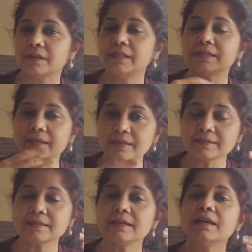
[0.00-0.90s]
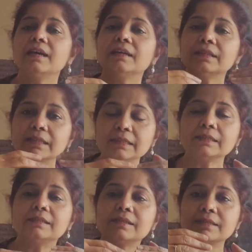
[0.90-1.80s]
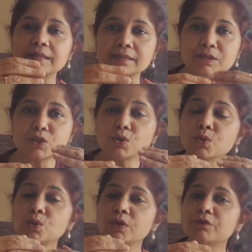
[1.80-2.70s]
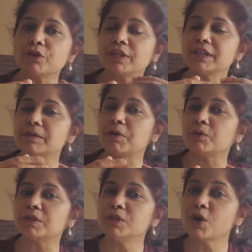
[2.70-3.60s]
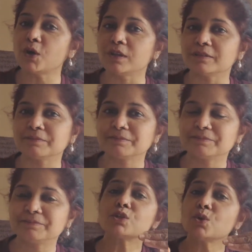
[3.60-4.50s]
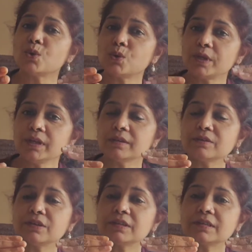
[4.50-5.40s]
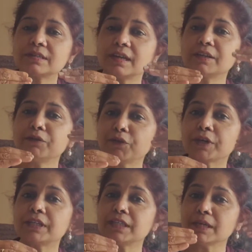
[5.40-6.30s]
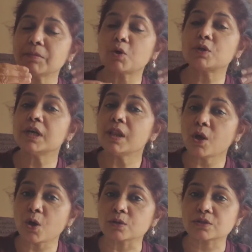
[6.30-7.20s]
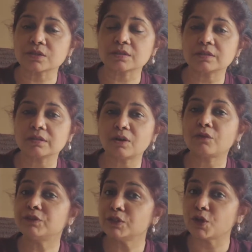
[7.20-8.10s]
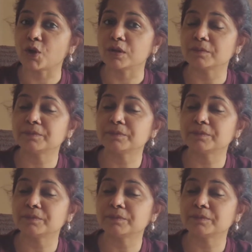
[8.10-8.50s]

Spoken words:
In the sense, the little girl started slowly forgetting about the doll. Slowly started forgetting about her loss of the doll.